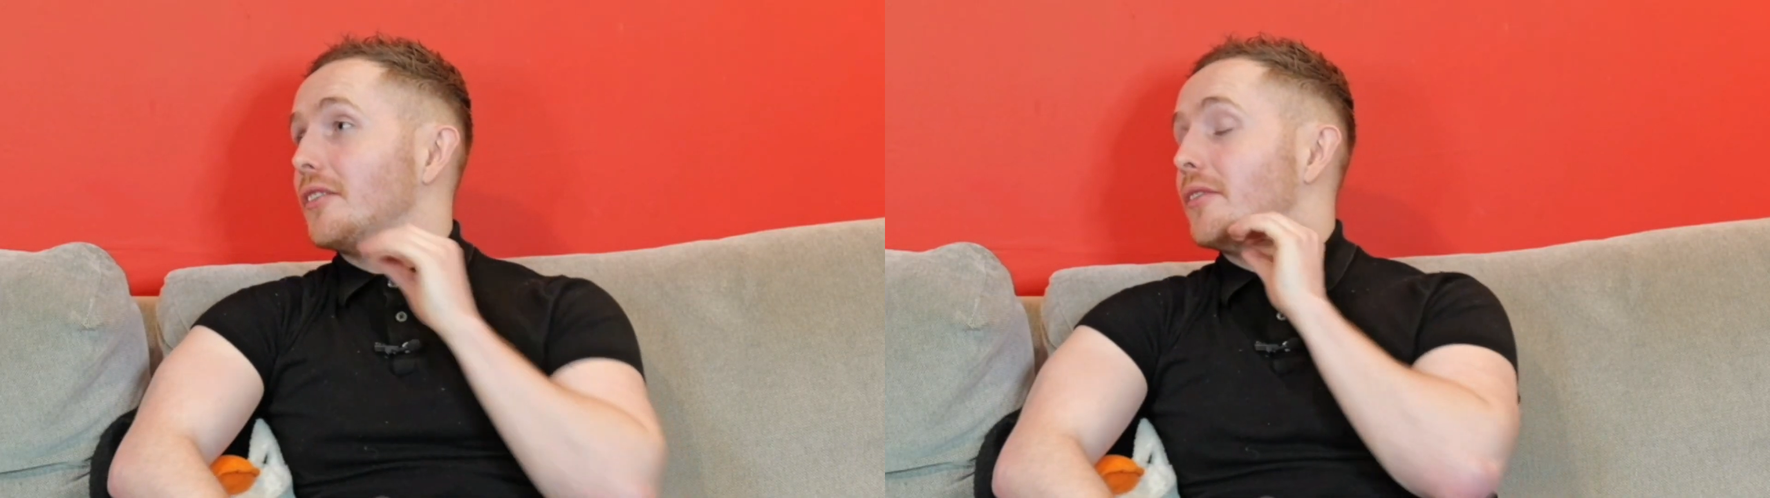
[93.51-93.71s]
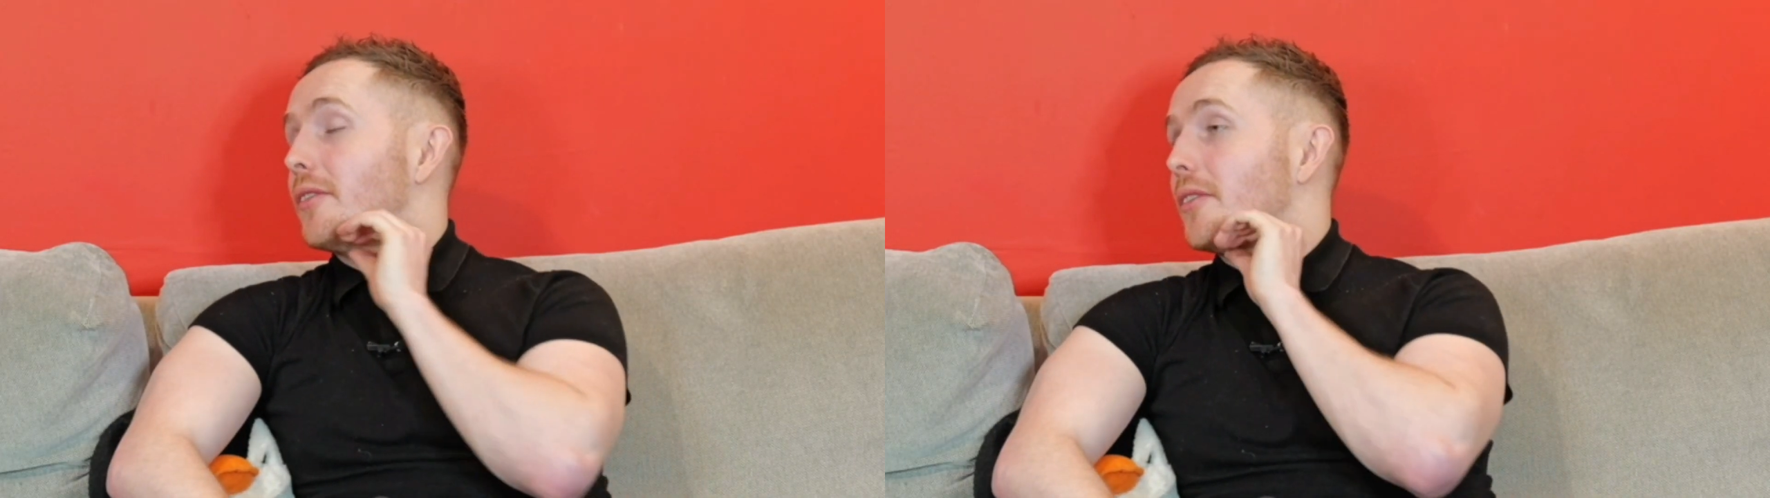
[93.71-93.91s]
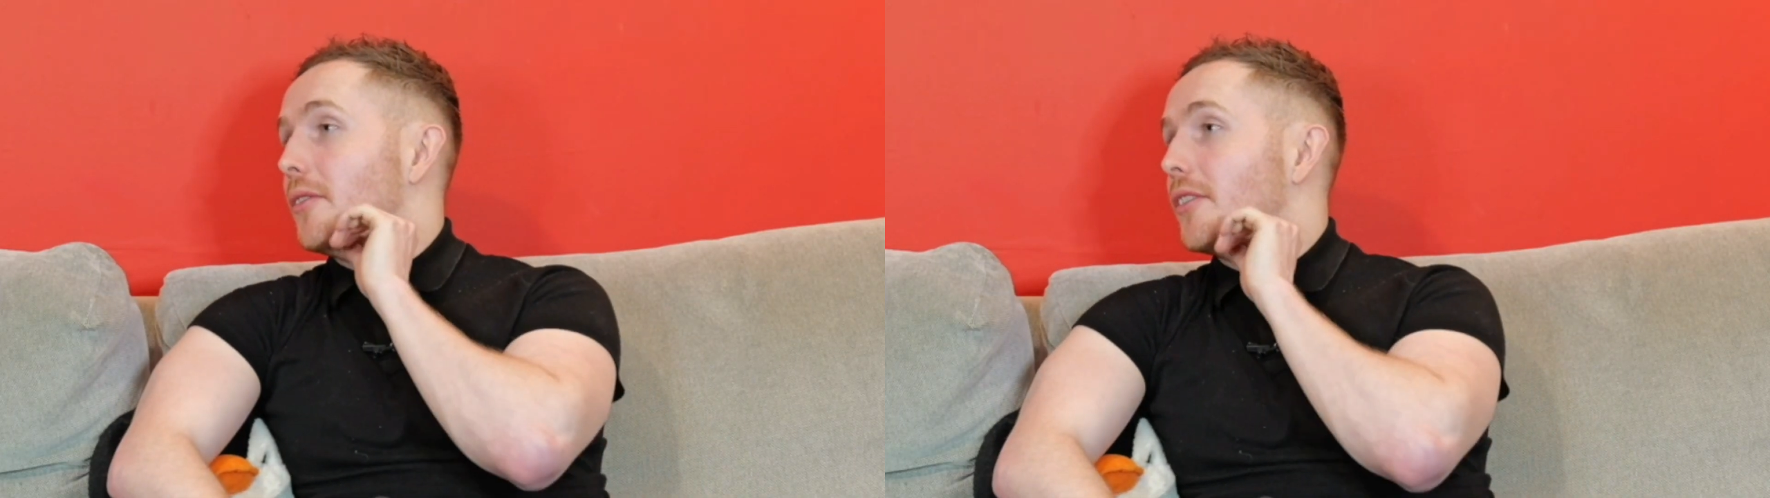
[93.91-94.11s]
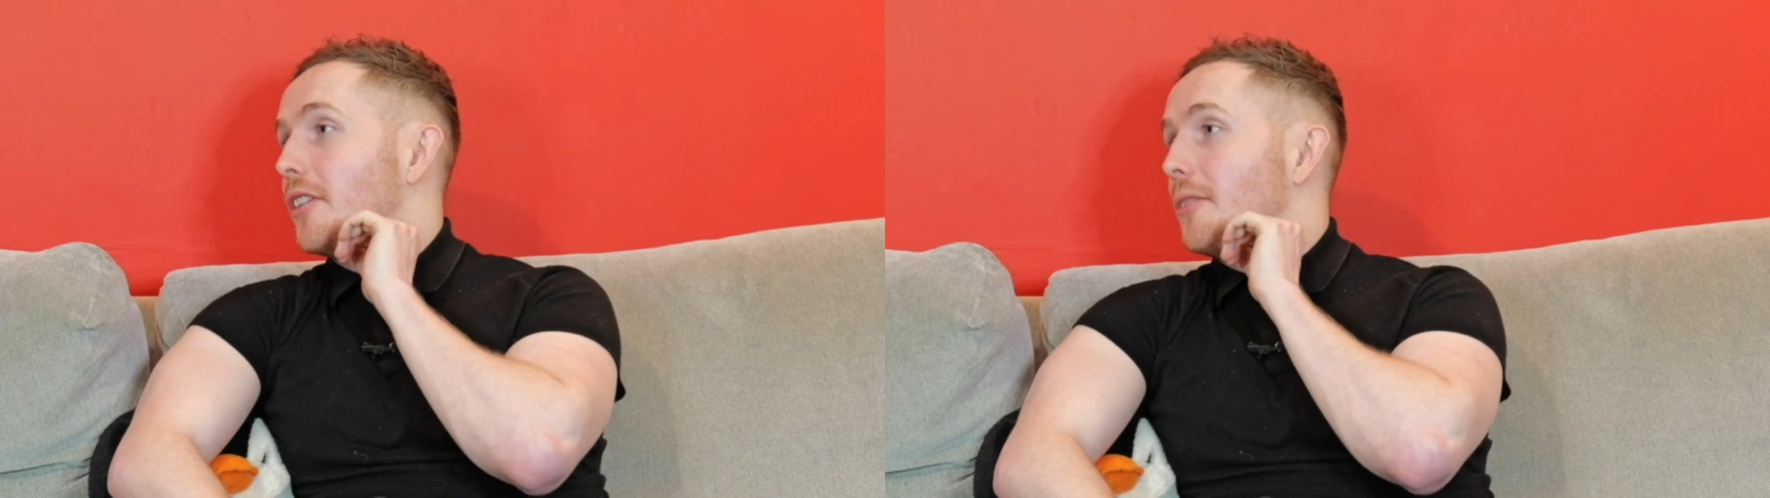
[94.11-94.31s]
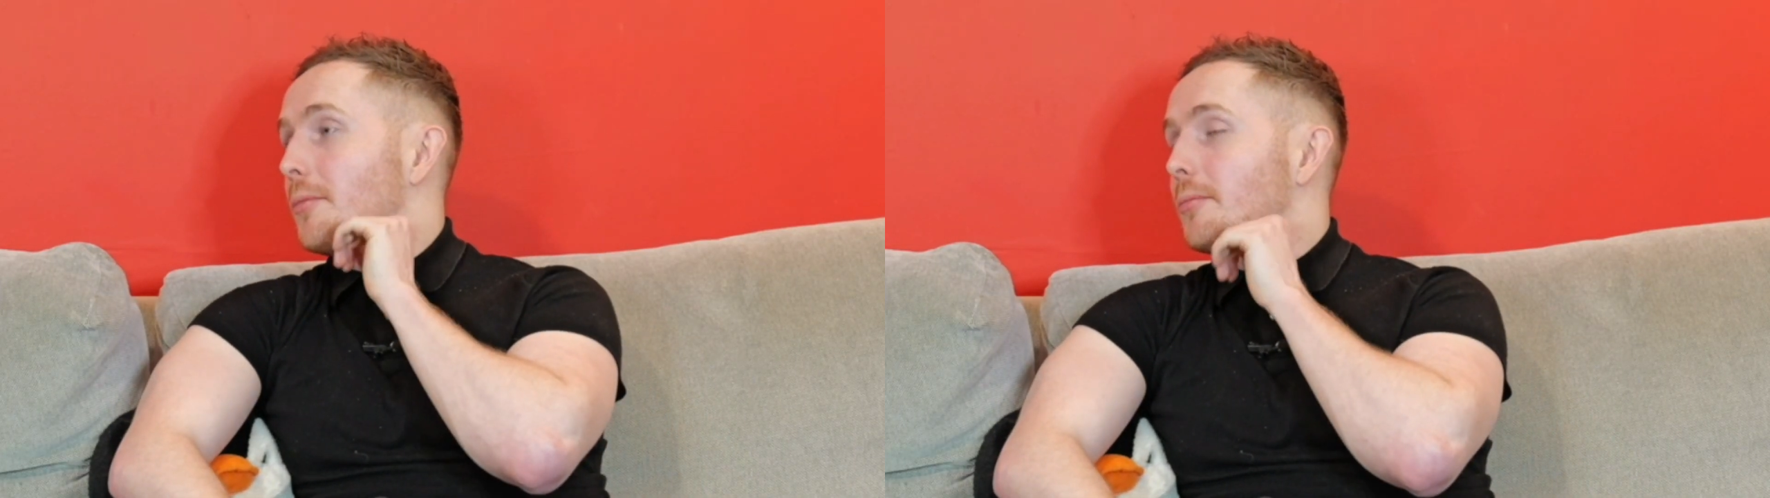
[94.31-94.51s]

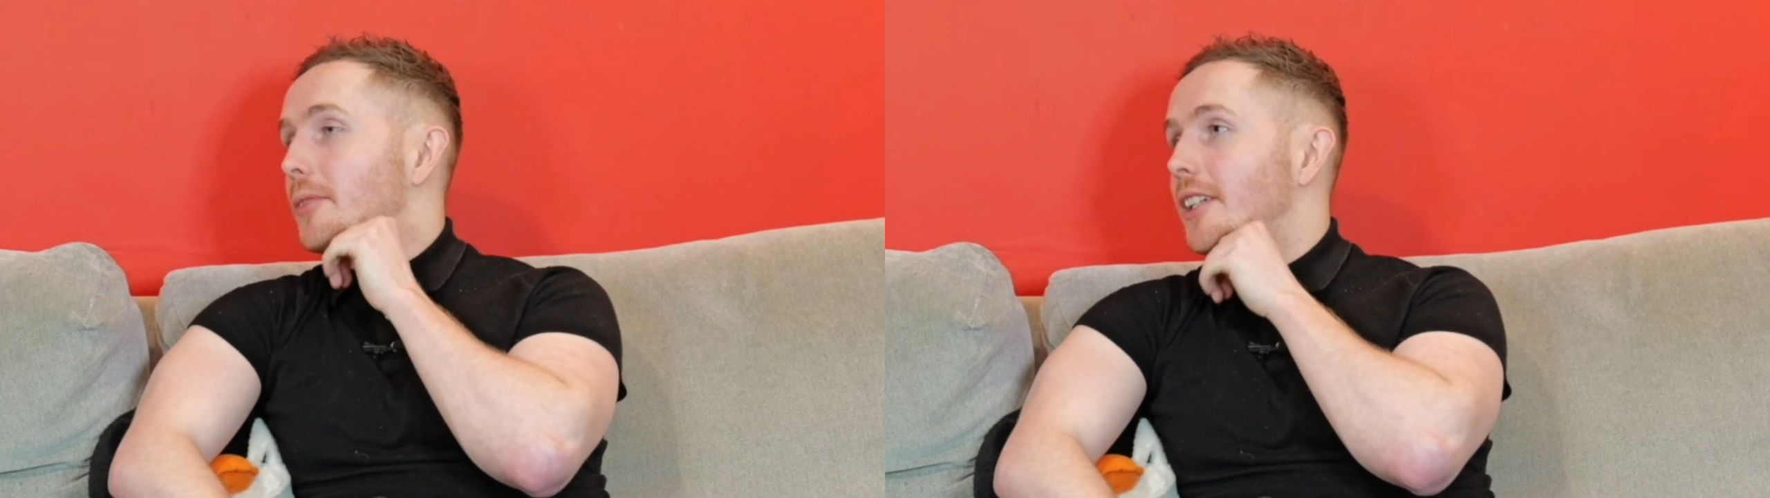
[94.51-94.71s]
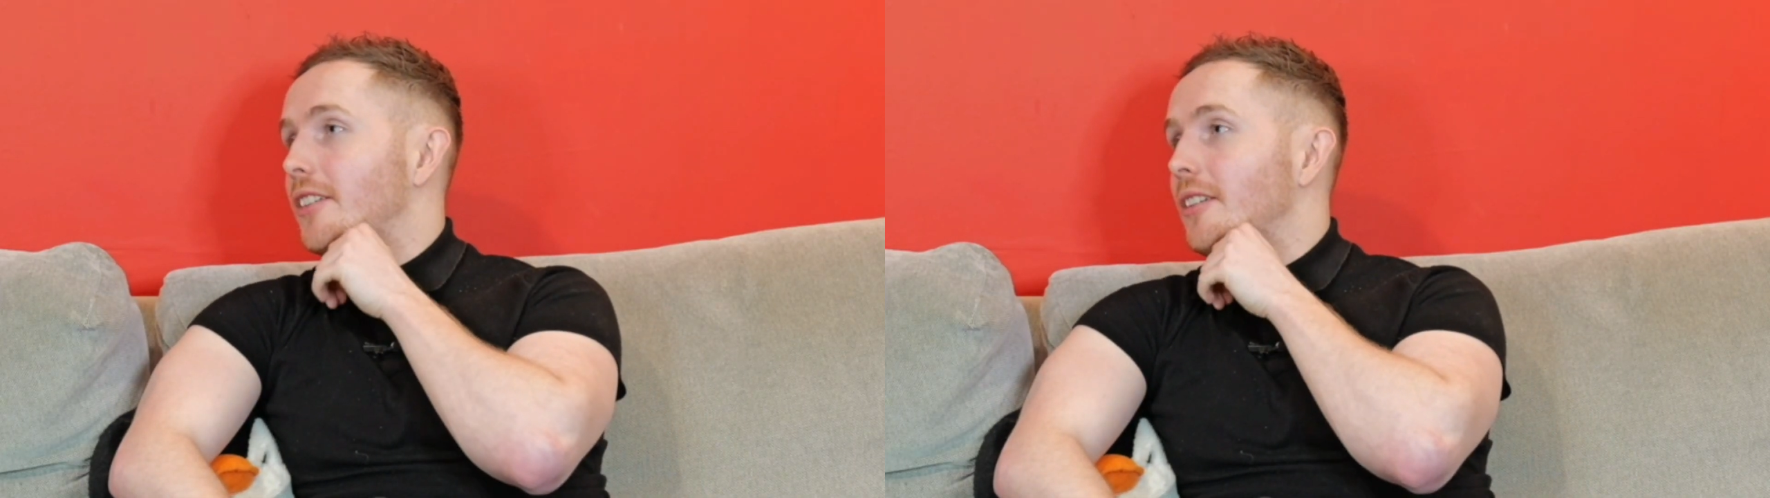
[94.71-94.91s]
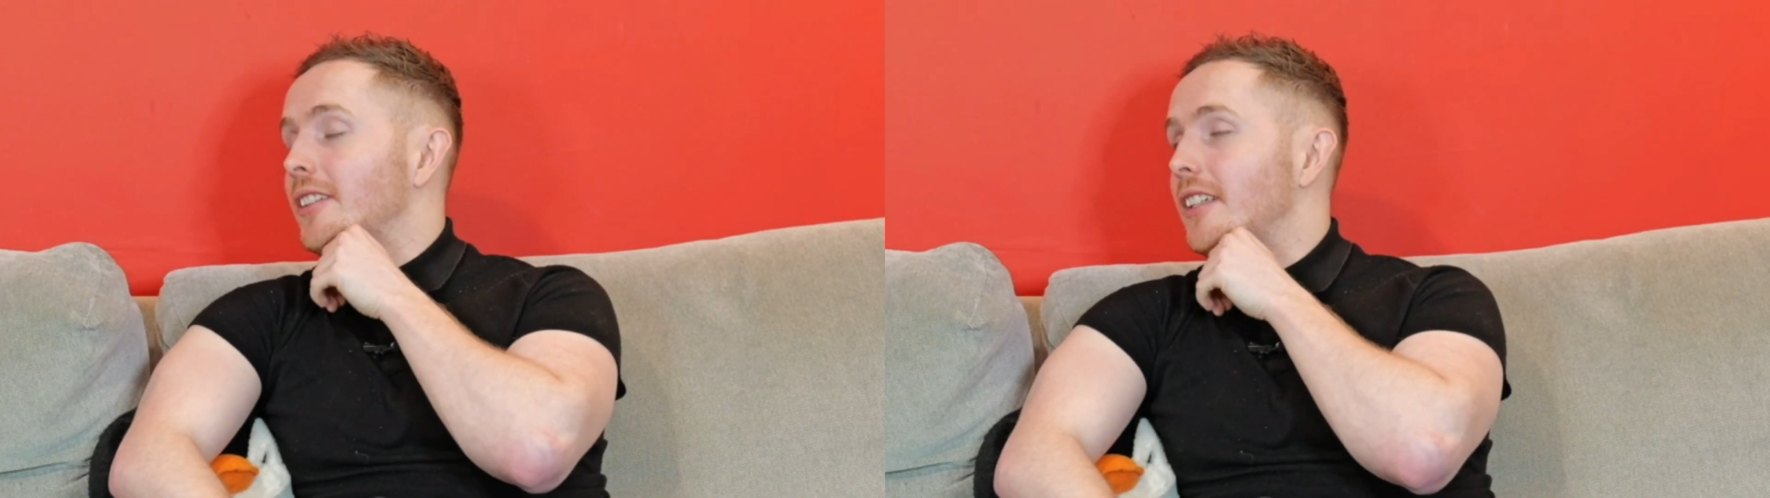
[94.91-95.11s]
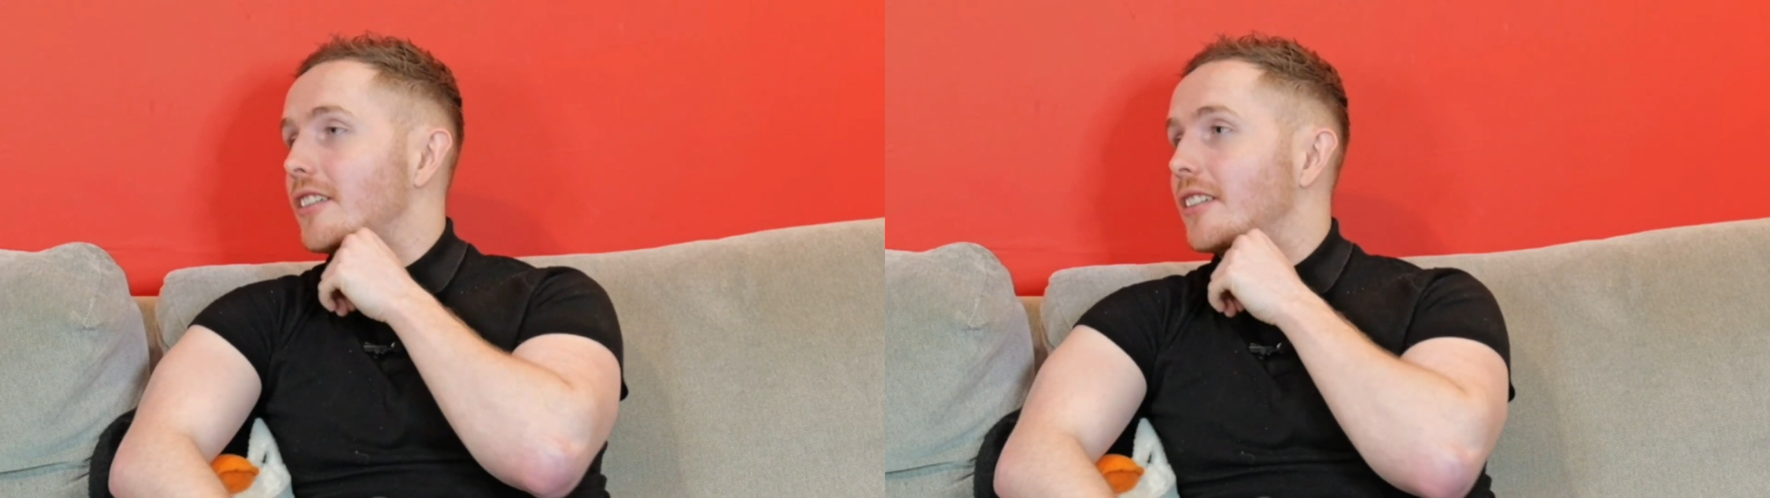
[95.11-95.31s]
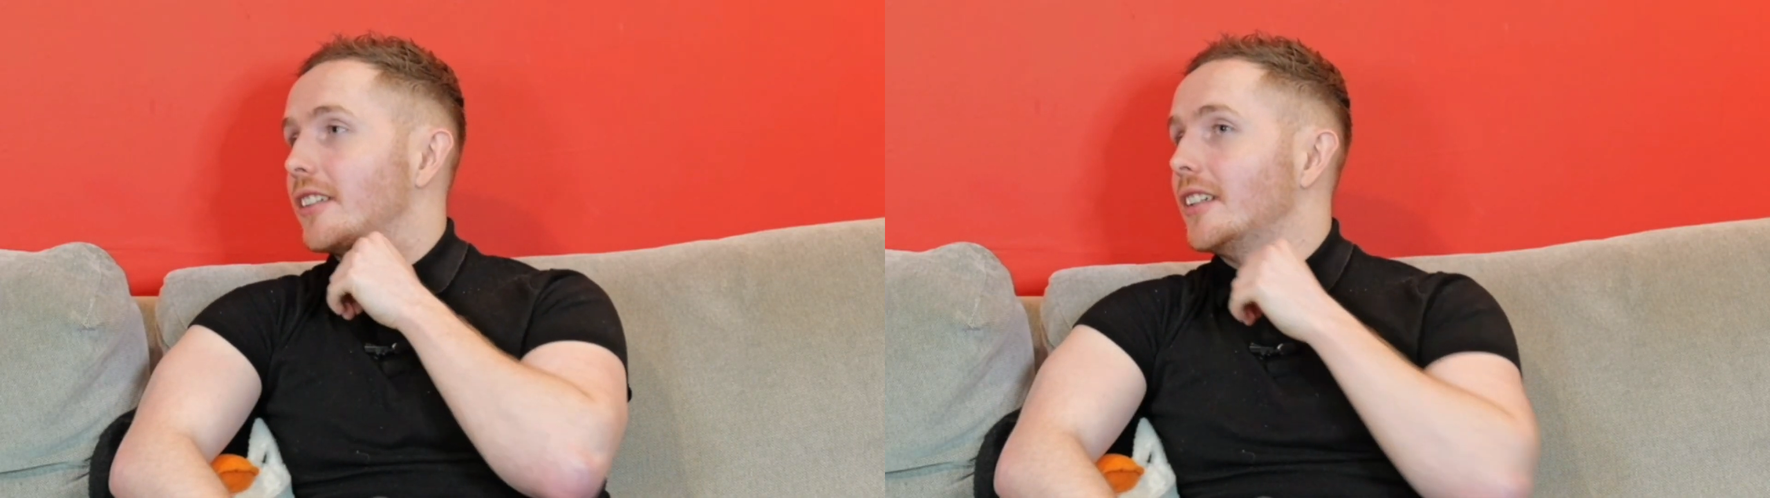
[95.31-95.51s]
thought playground
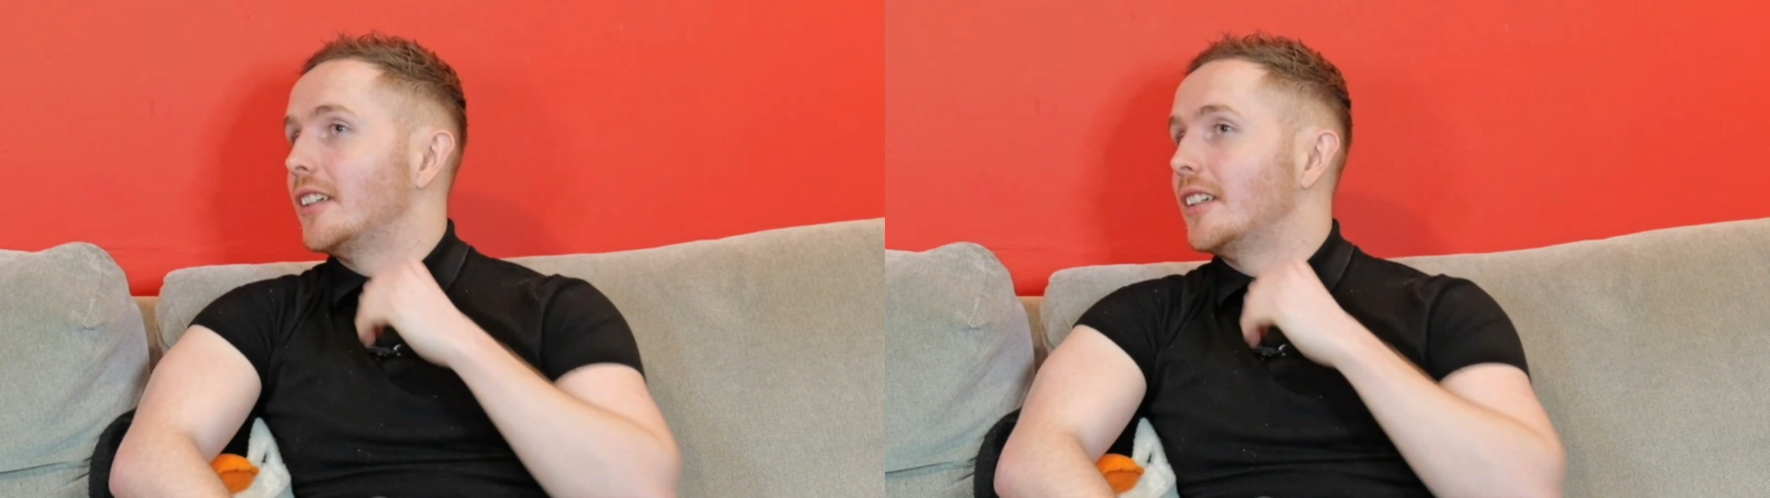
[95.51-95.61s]
actually.